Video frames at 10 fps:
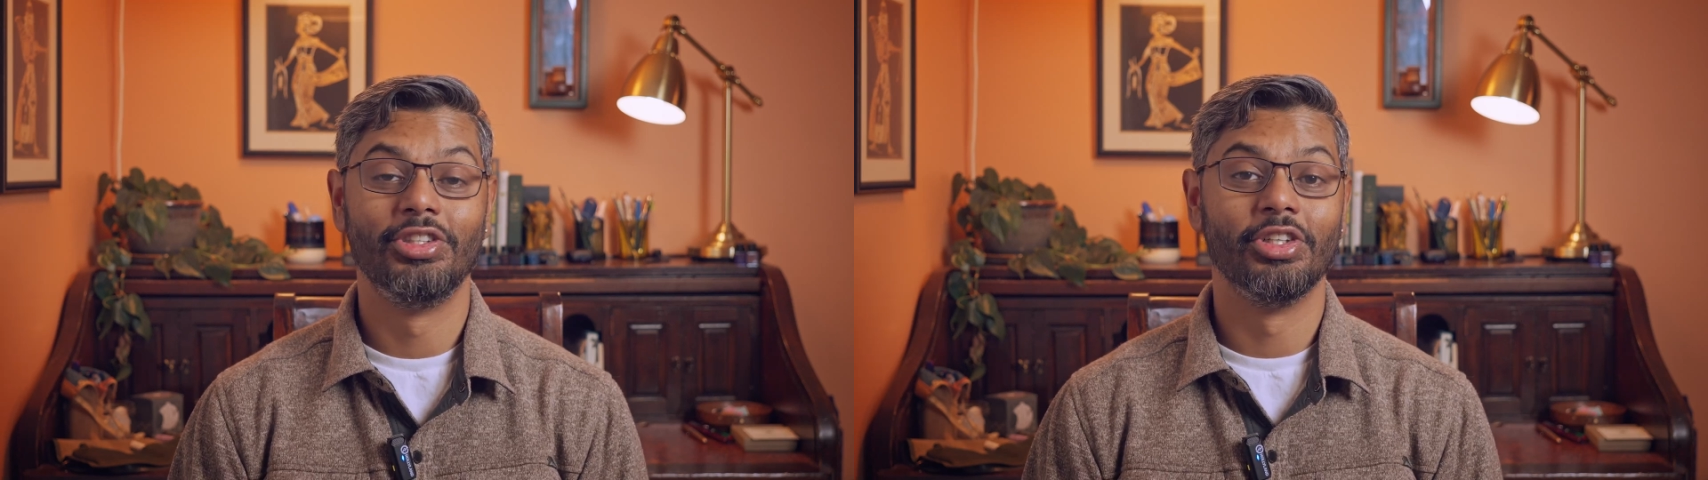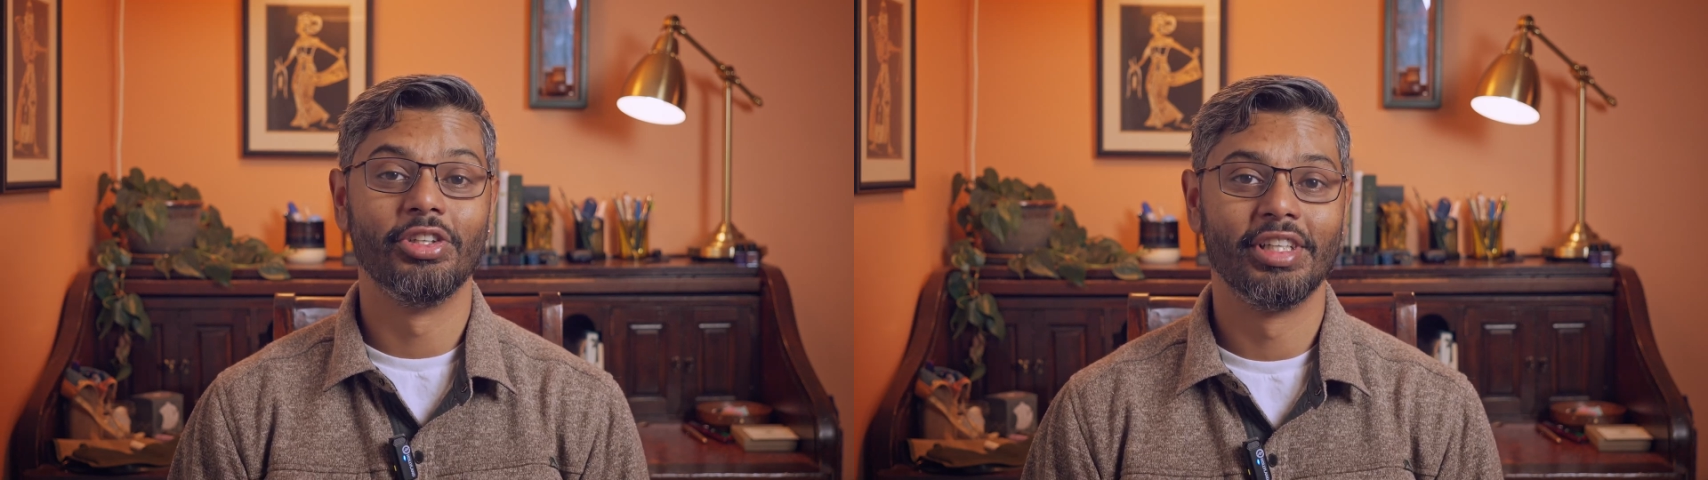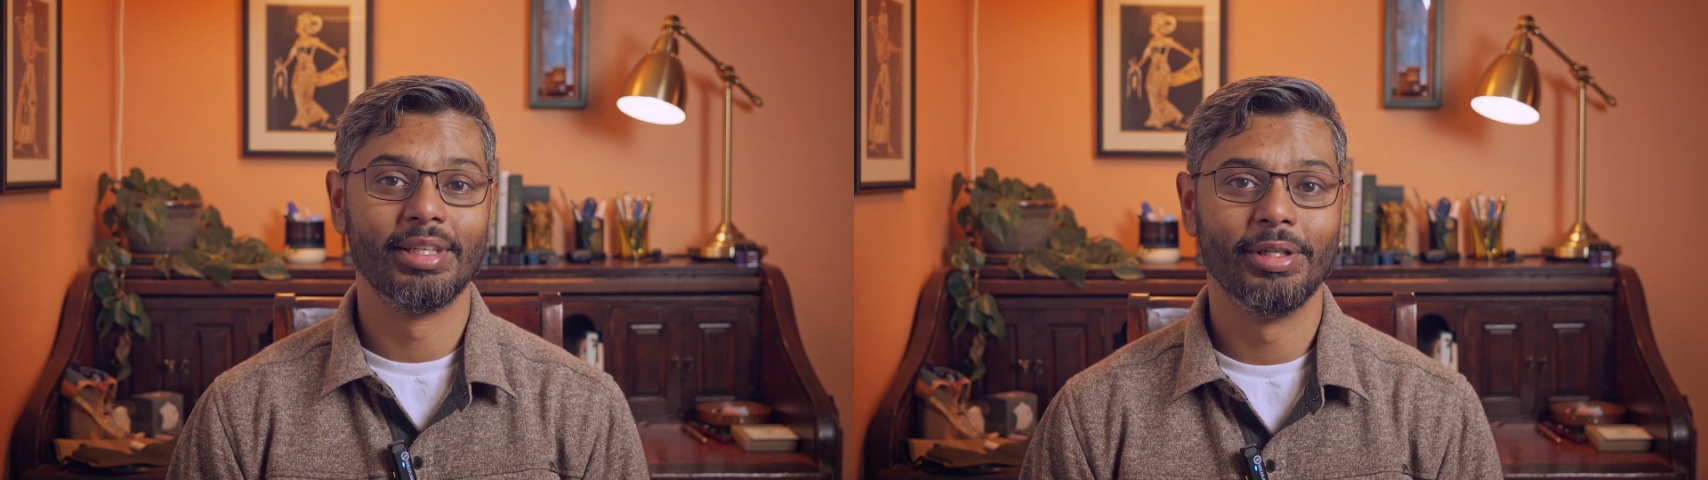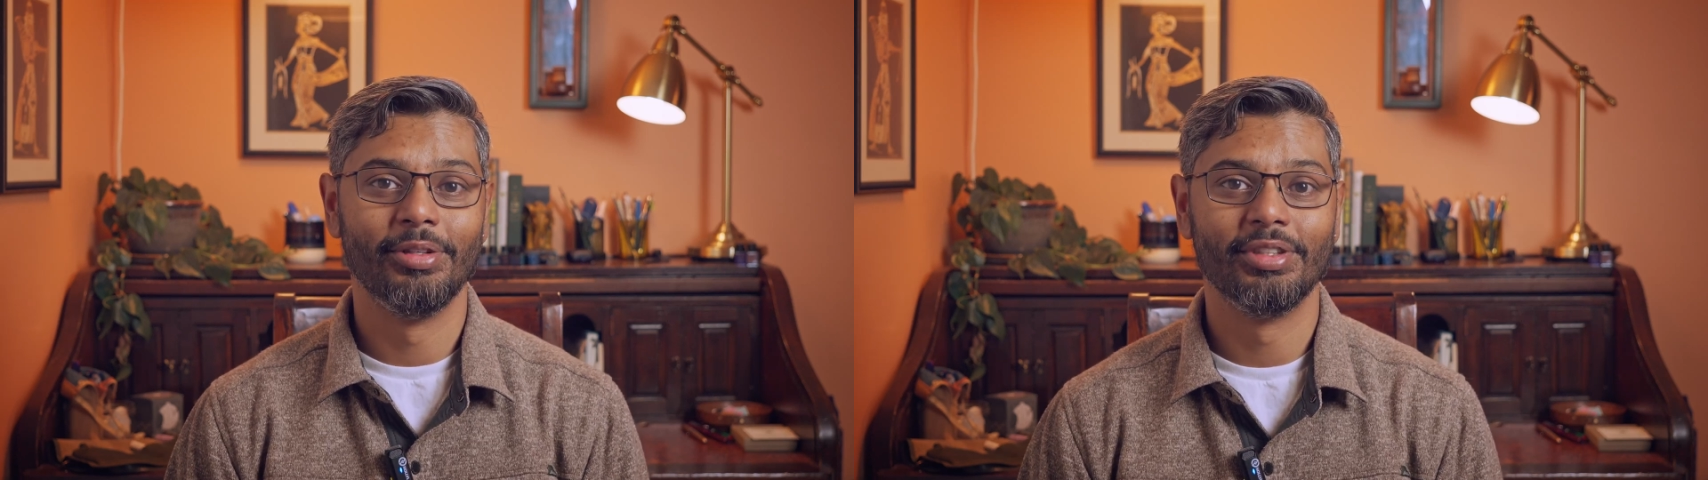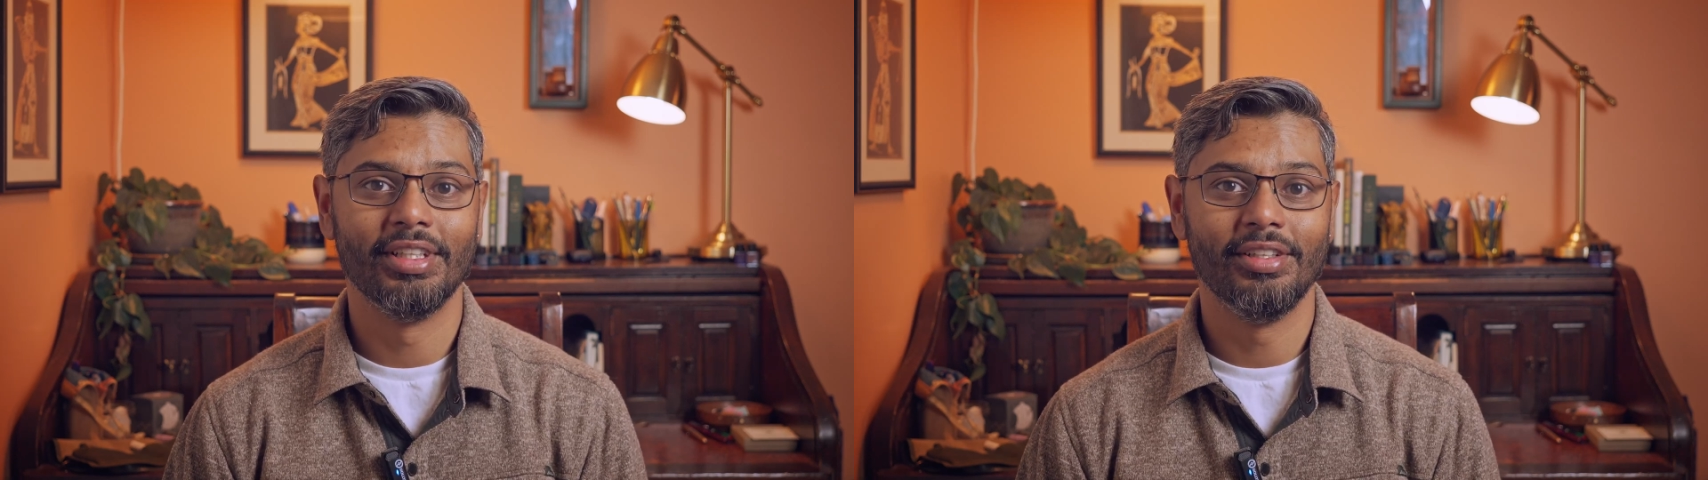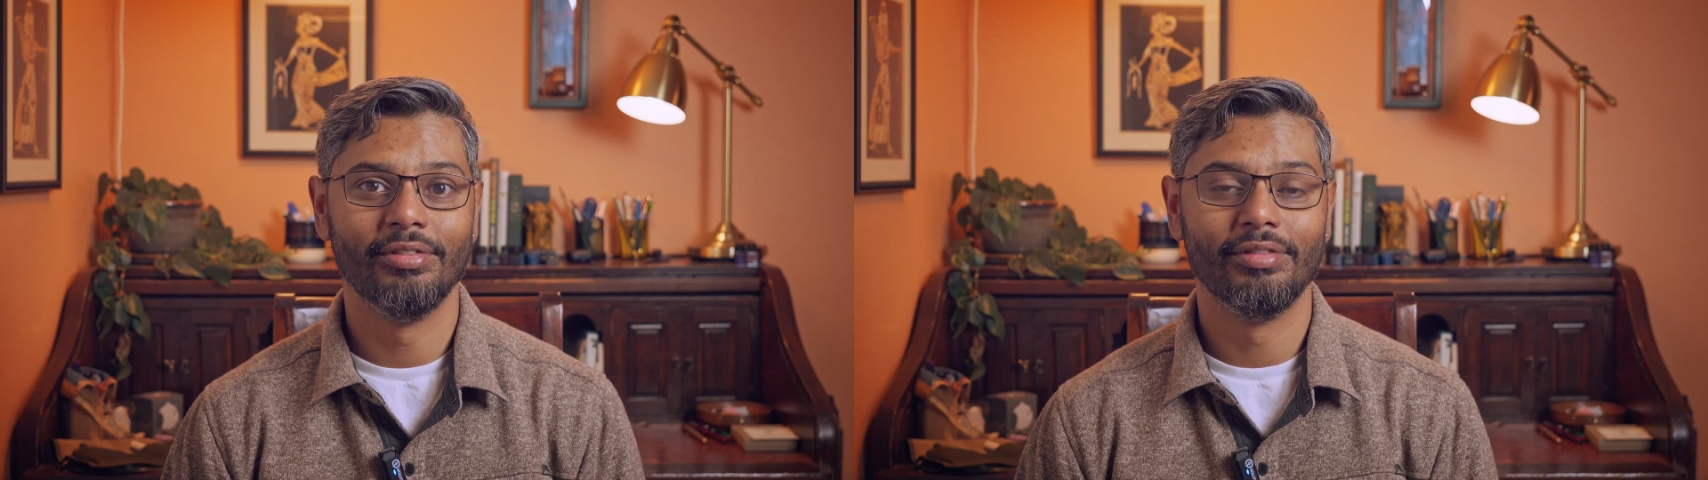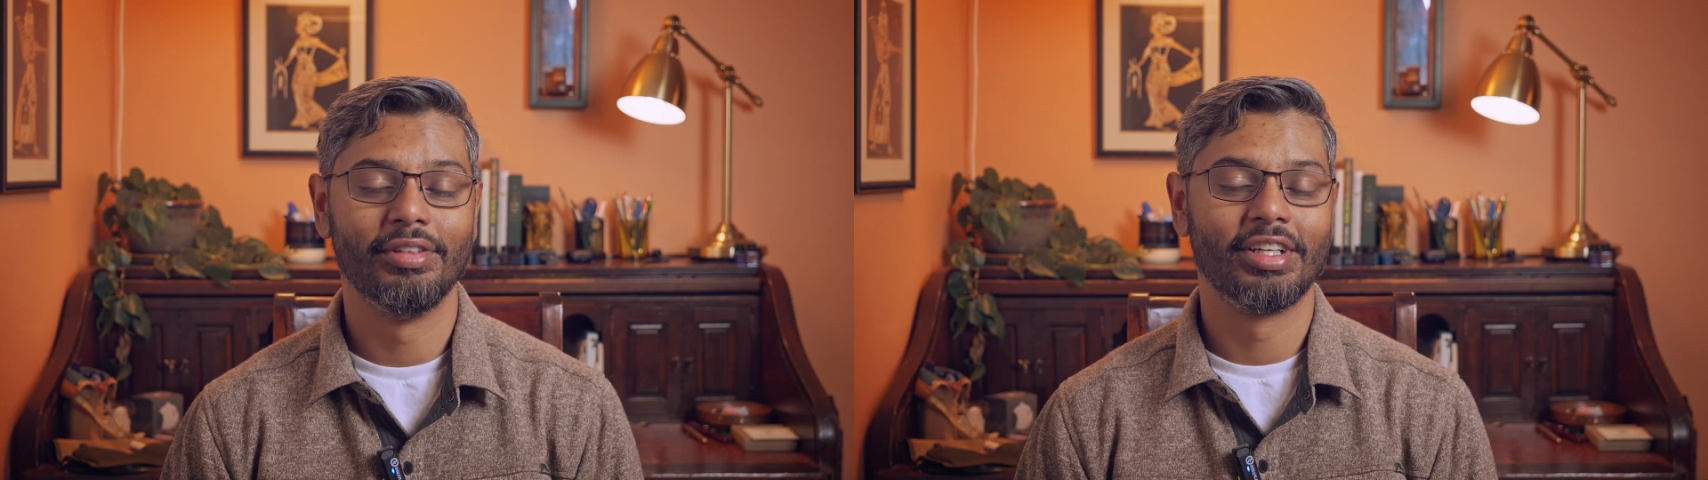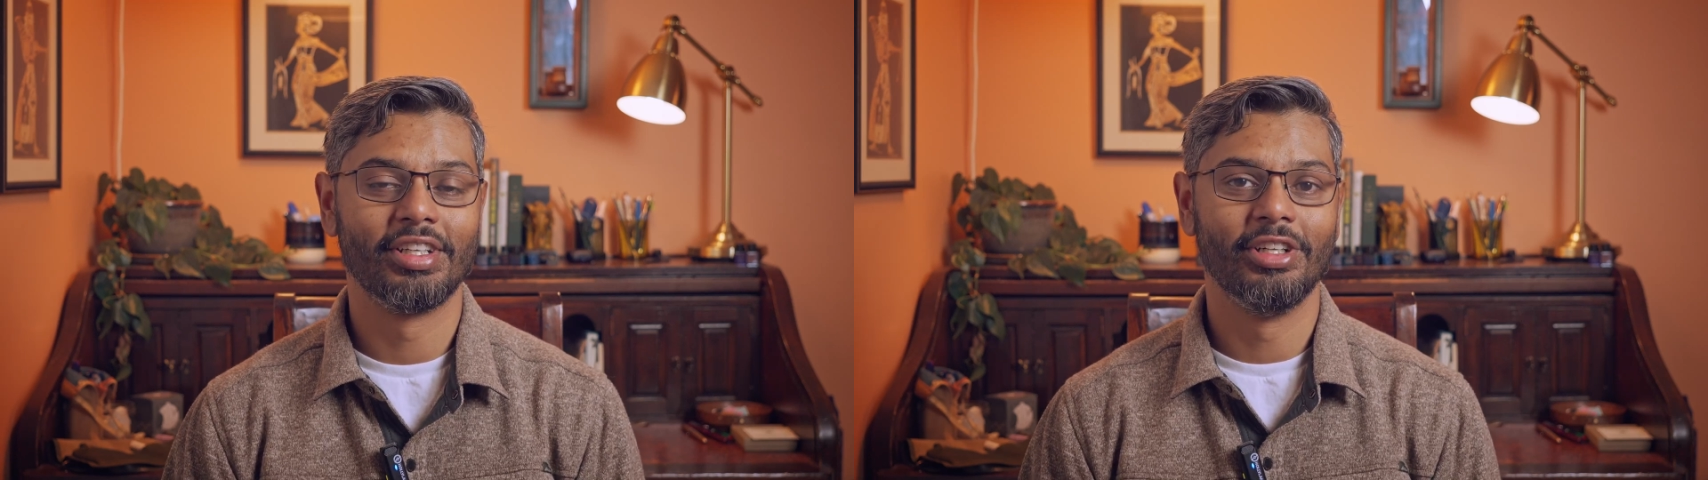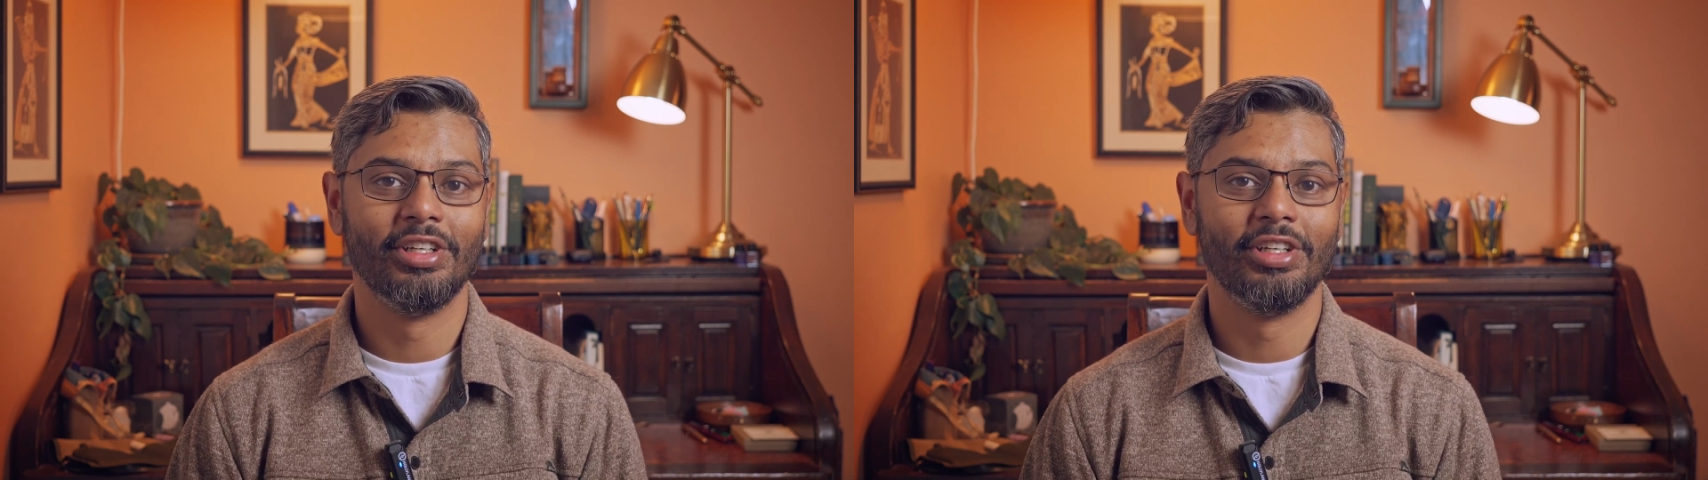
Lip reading: journaling about and reflecting